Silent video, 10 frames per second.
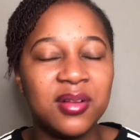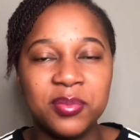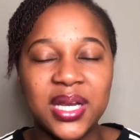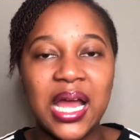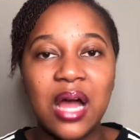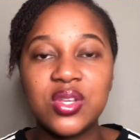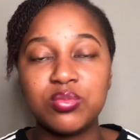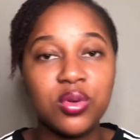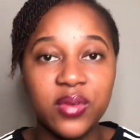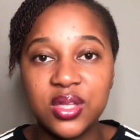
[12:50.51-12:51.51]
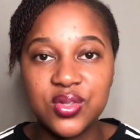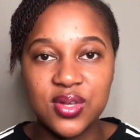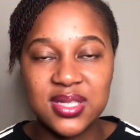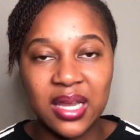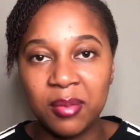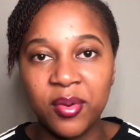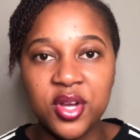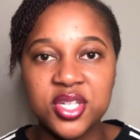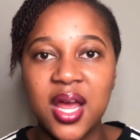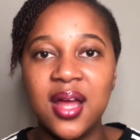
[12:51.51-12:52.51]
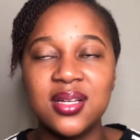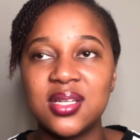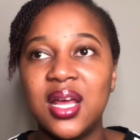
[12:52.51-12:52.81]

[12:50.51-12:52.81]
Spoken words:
but like I was moving to Stellenbosch, and